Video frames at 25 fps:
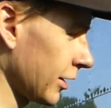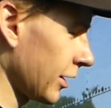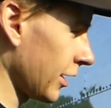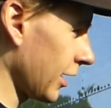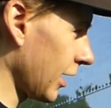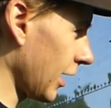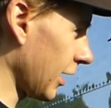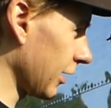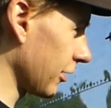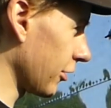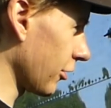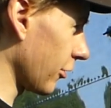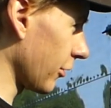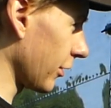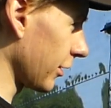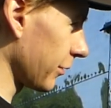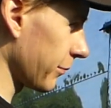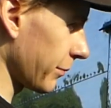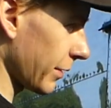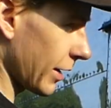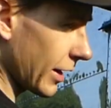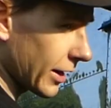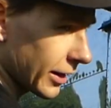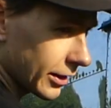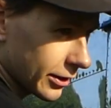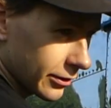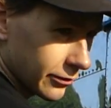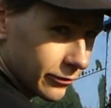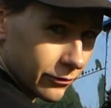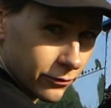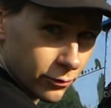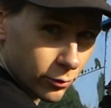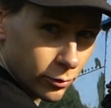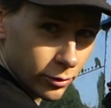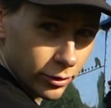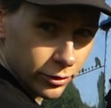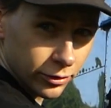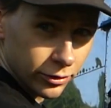and going back and
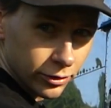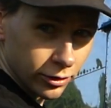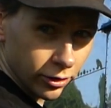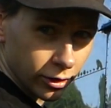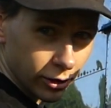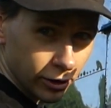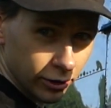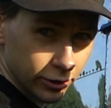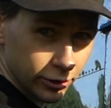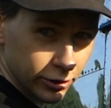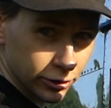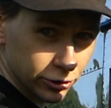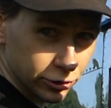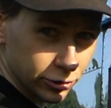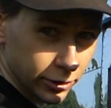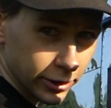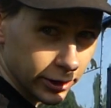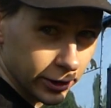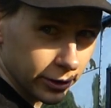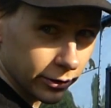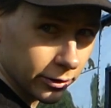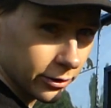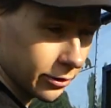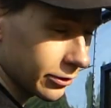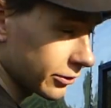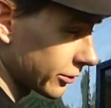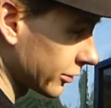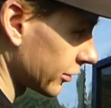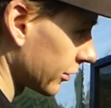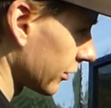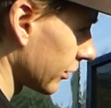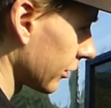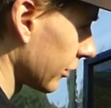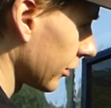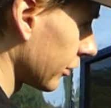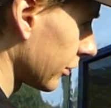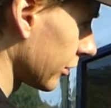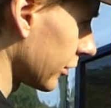forth on the trailer
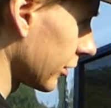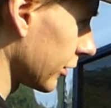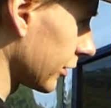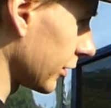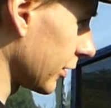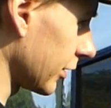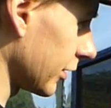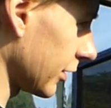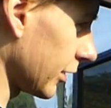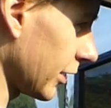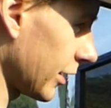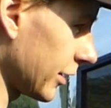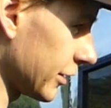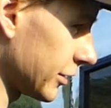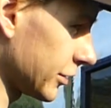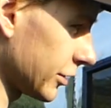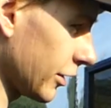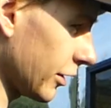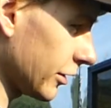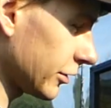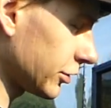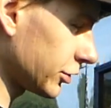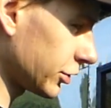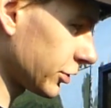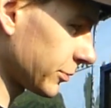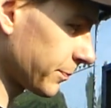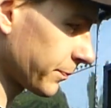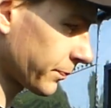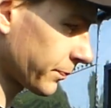like such.